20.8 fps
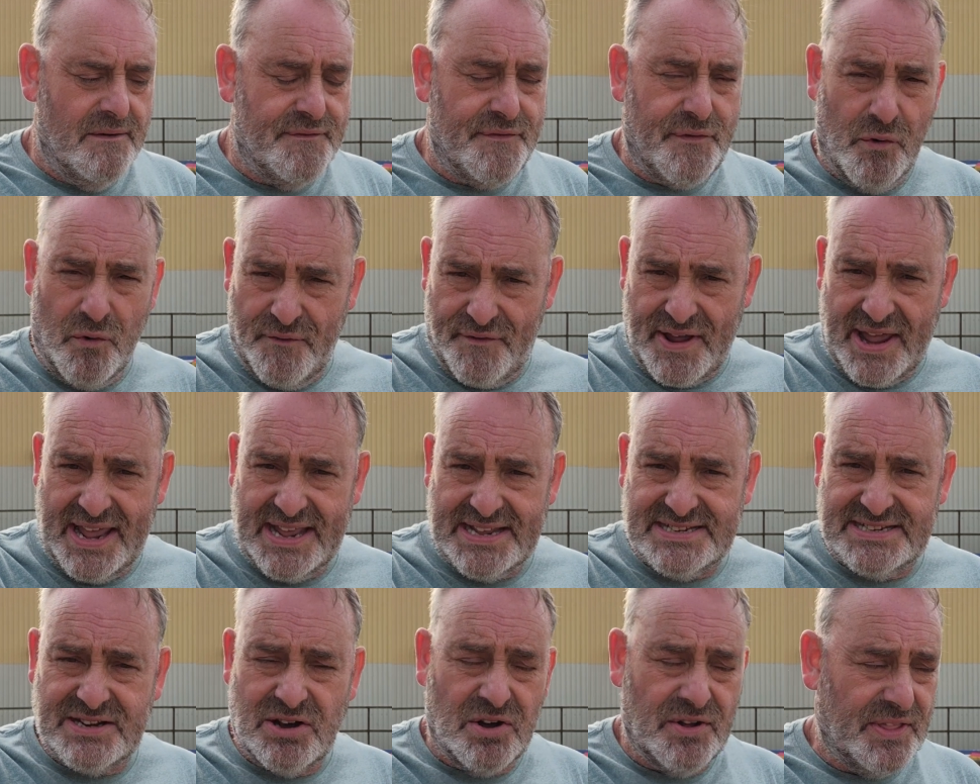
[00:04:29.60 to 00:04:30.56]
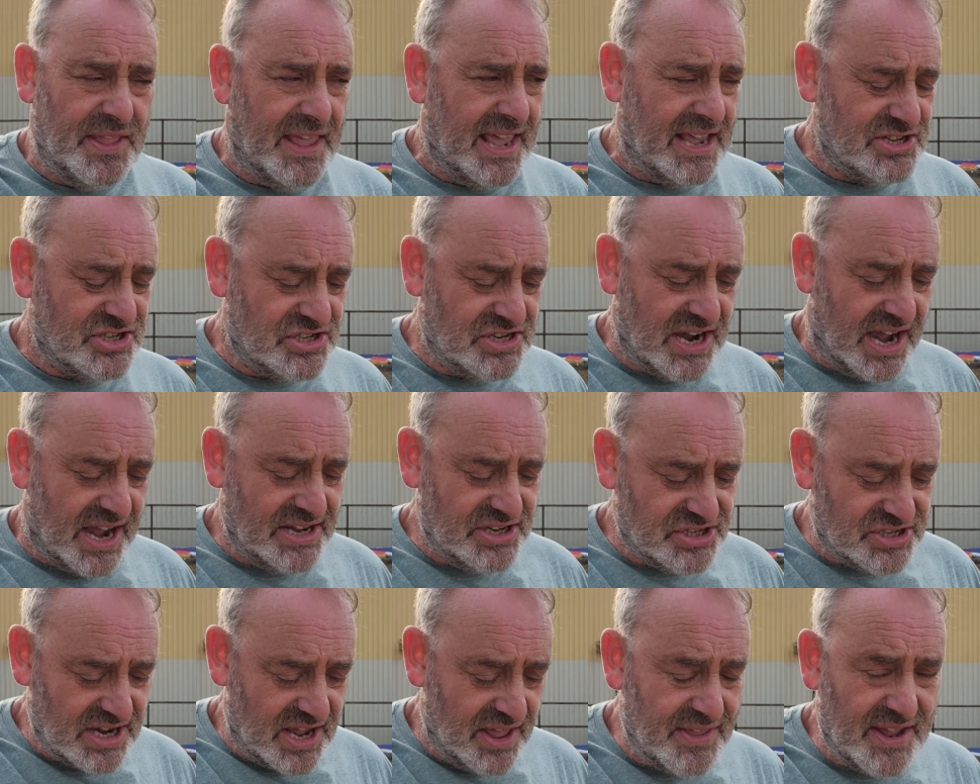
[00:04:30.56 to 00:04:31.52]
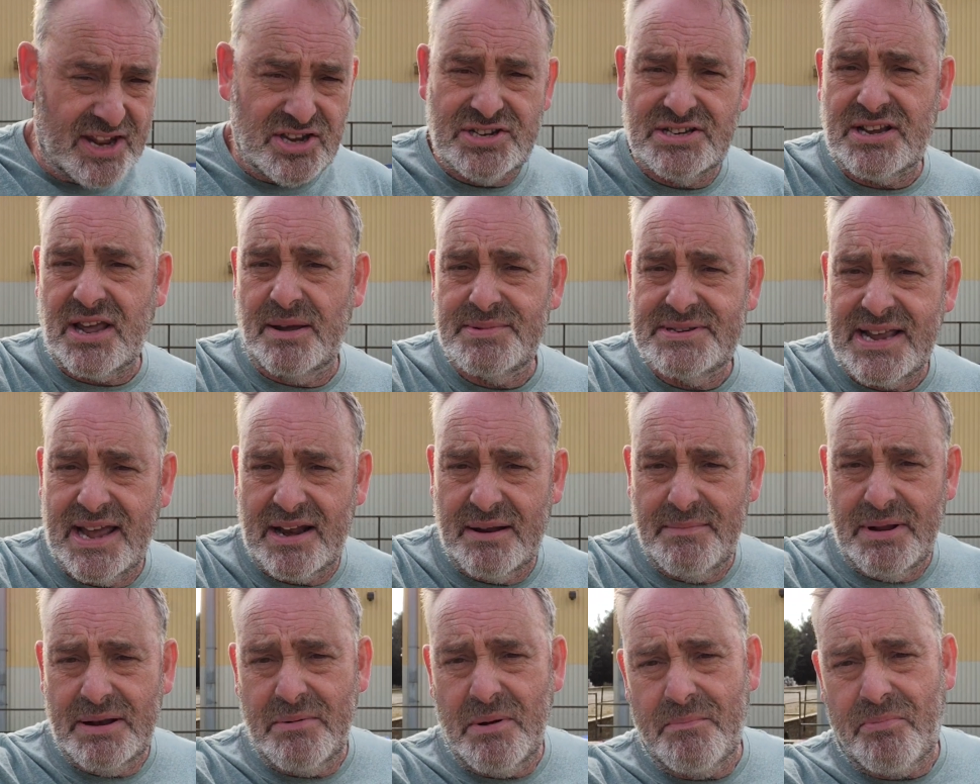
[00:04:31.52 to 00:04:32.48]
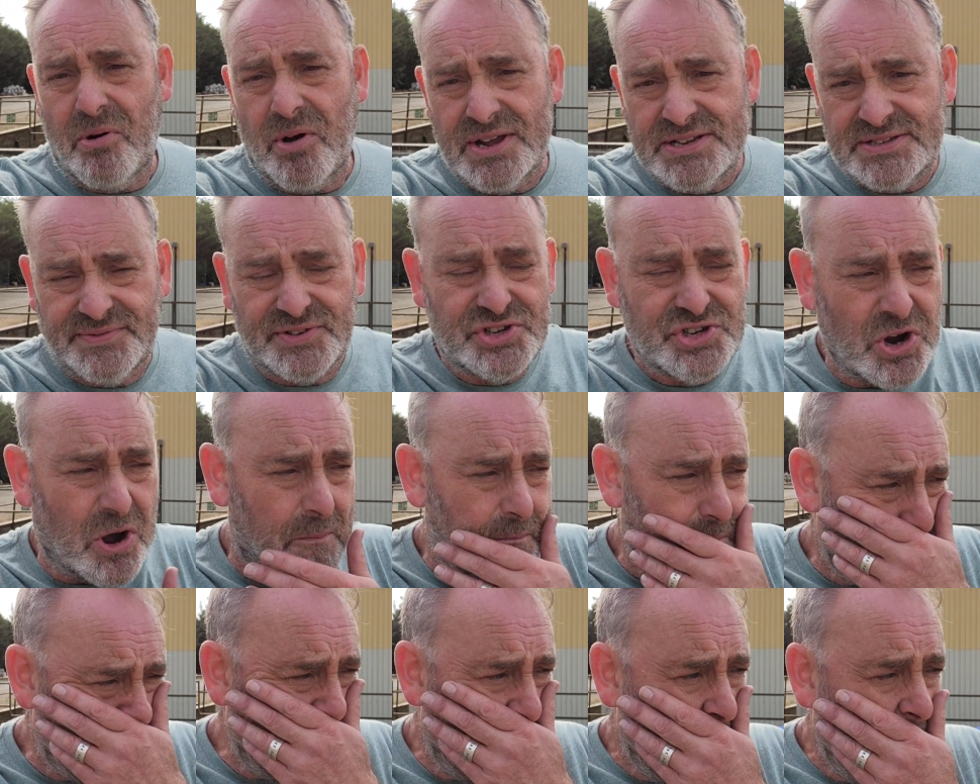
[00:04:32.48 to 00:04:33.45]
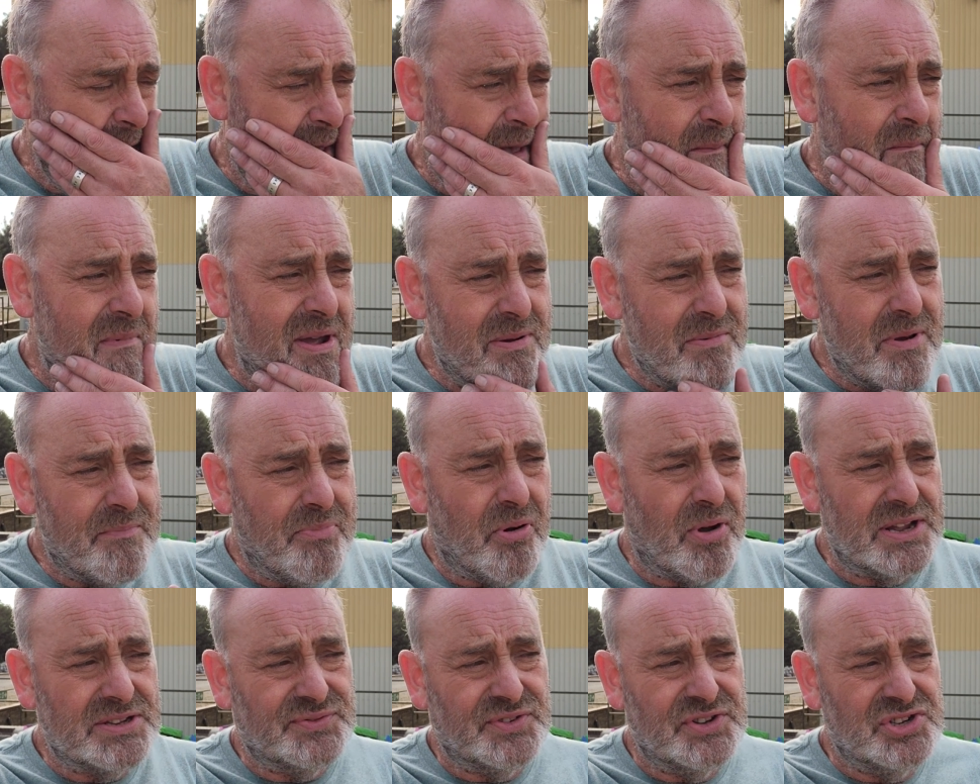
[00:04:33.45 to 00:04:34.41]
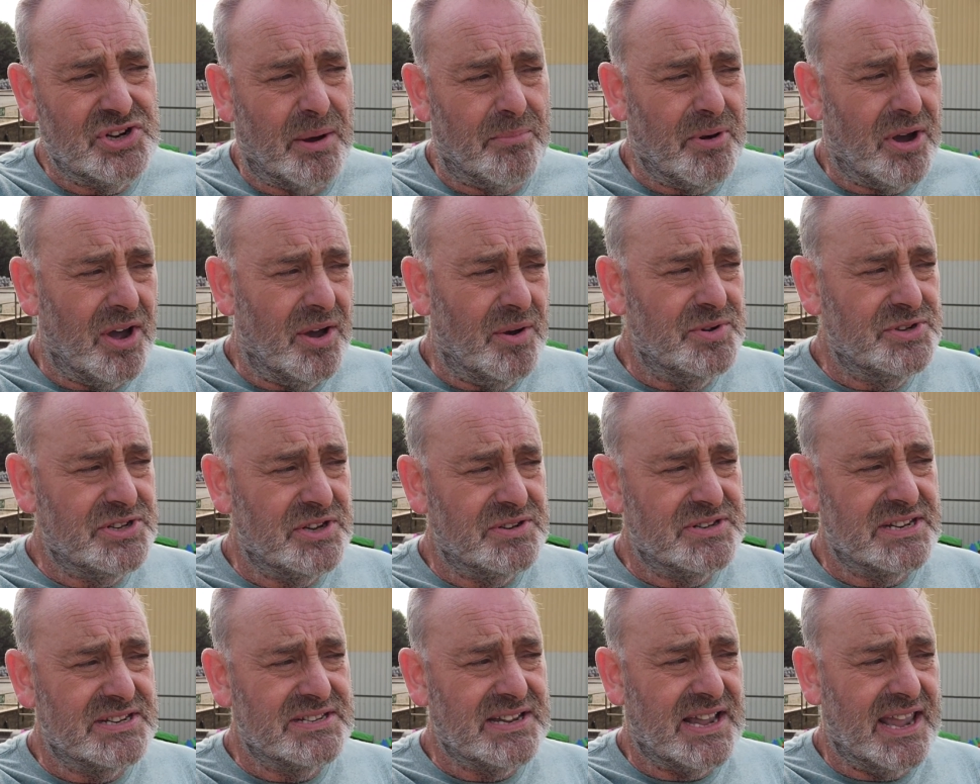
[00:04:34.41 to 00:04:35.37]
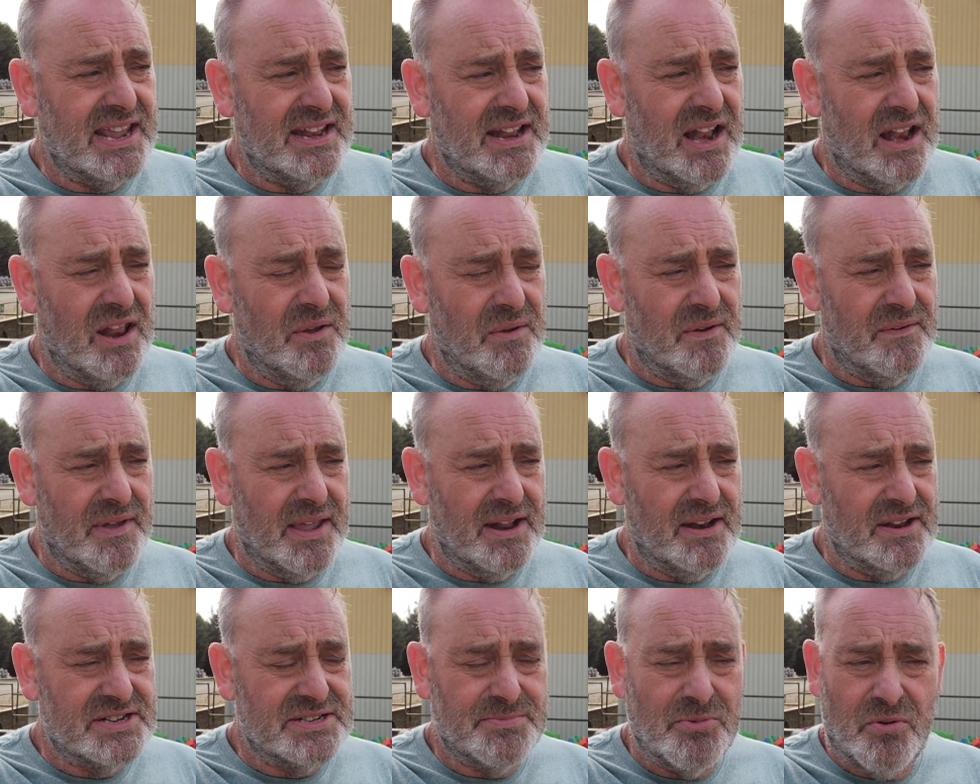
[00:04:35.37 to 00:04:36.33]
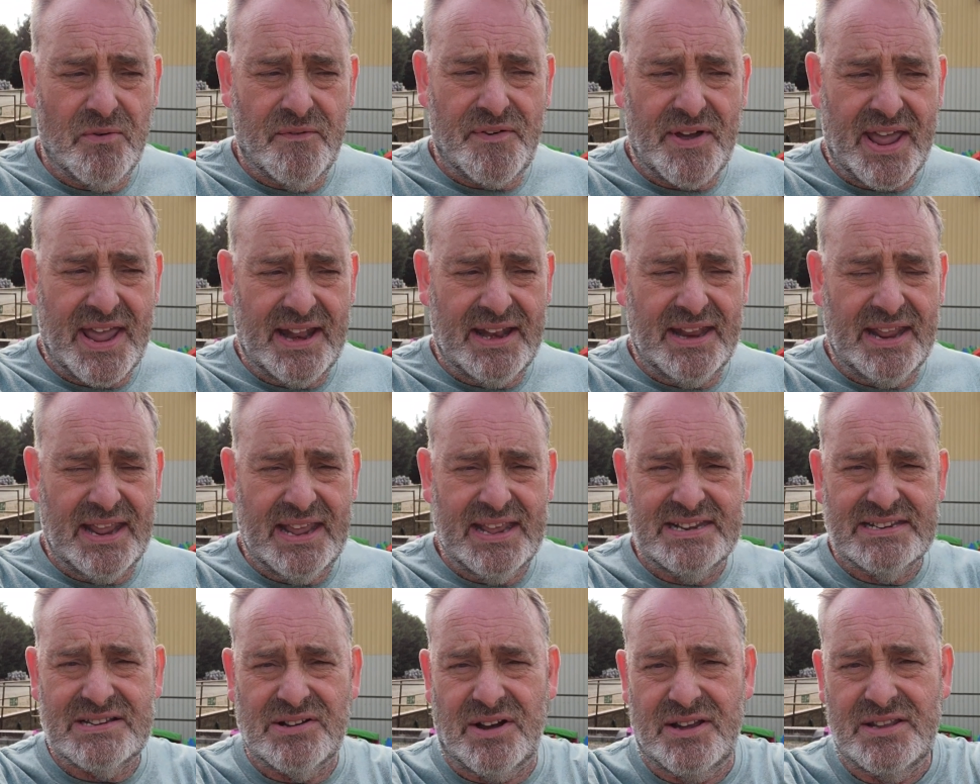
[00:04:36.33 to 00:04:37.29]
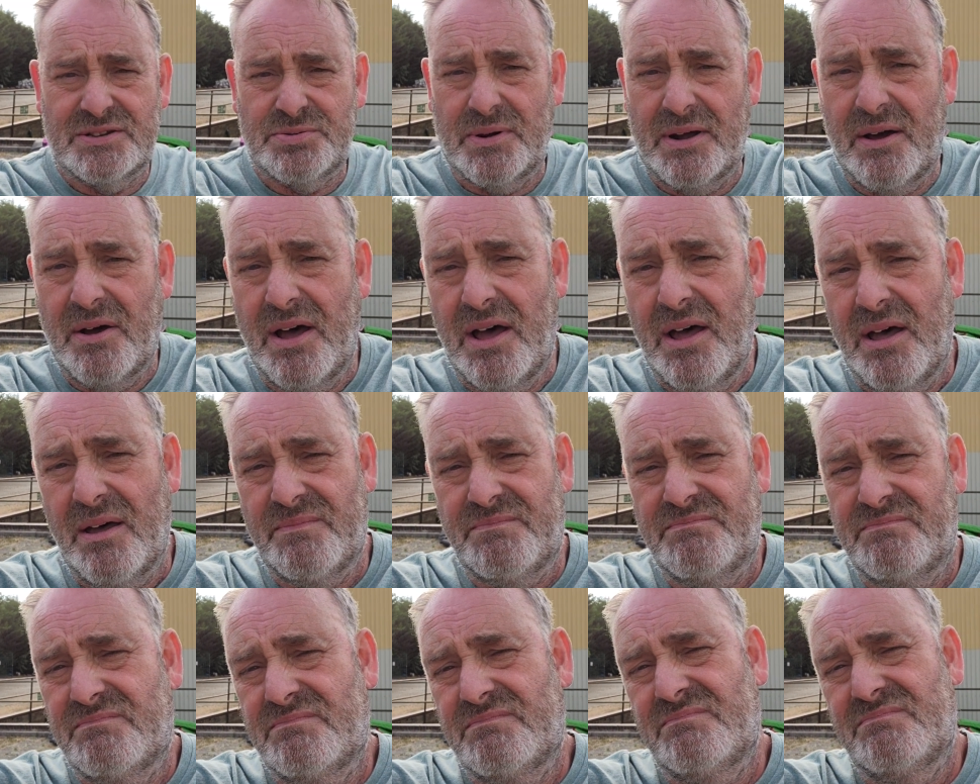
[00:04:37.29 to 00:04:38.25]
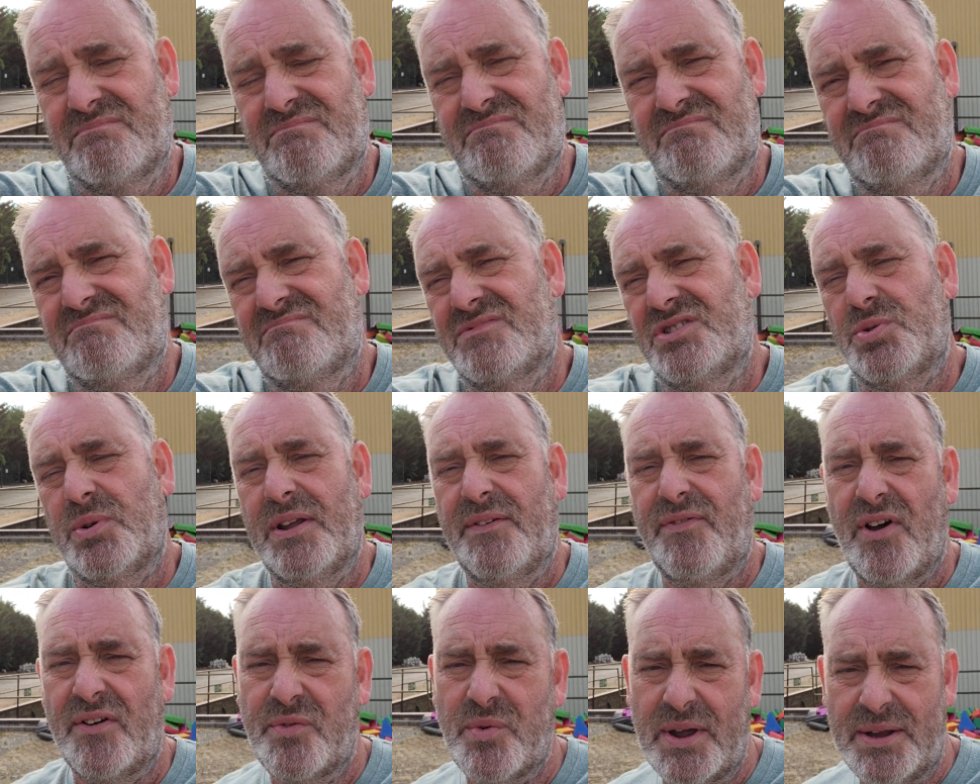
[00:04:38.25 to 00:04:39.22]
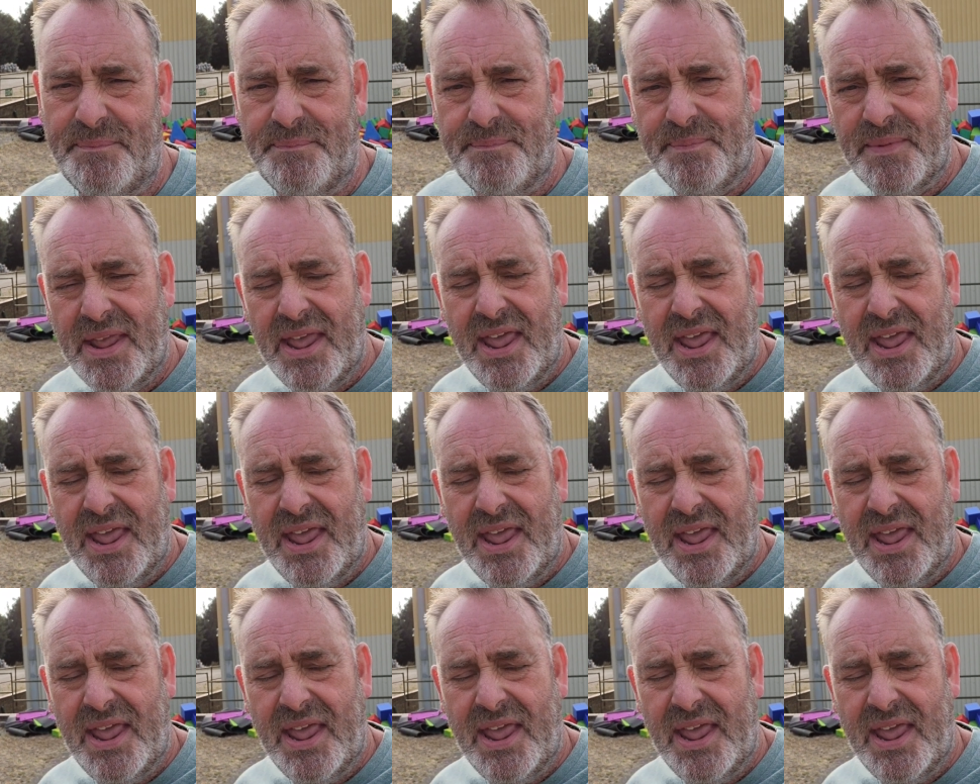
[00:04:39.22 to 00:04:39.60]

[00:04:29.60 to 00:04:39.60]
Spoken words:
For vans on the exchange, and then it just comes down to minimum price for job. Minimum price for job, I always used to say in a small van is like 25 quid.